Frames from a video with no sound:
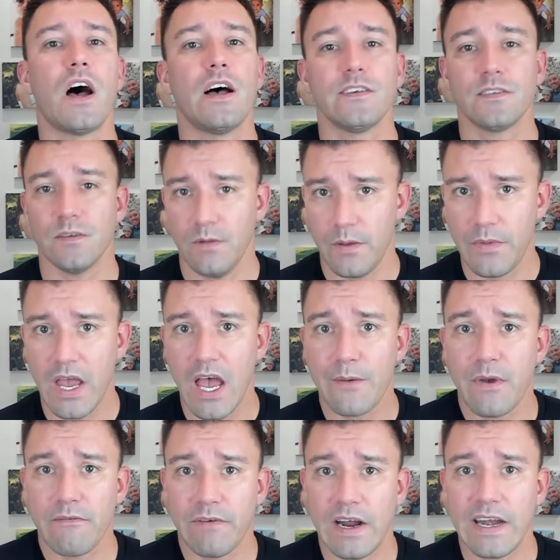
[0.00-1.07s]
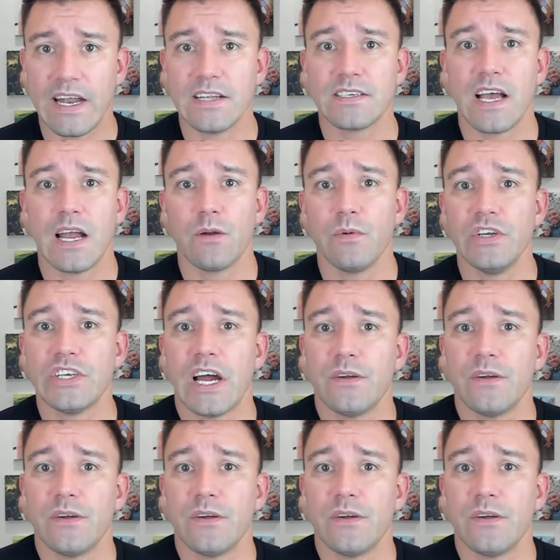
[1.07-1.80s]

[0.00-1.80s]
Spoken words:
Awesome. Let me have my finance guy reach